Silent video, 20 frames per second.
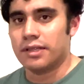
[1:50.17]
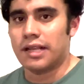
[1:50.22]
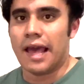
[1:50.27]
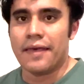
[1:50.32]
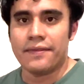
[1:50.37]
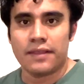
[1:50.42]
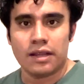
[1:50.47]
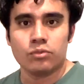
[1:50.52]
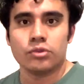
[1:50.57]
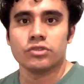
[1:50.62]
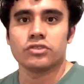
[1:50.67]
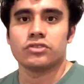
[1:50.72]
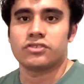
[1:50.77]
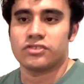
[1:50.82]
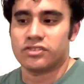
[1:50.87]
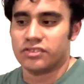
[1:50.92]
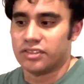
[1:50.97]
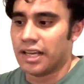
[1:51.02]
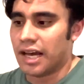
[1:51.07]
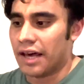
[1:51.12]
and then we'll
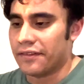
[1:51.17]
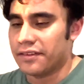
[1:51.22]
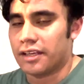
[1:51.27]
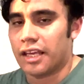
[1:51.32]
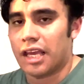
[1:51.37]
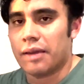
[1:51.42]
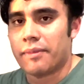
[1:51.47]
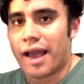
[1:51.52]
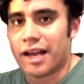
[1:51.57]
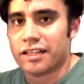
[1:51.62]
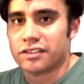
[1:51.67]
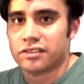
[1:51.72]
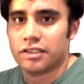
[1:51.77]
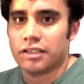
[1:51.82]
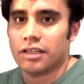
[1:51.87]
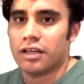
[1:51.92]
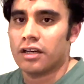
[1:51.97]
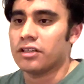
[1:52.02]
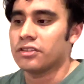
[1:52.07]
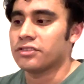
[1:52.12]
see how the game actually
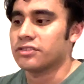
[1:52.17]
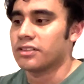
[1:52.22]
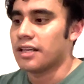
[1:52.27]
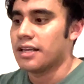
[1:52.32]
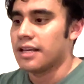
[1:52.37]
goes.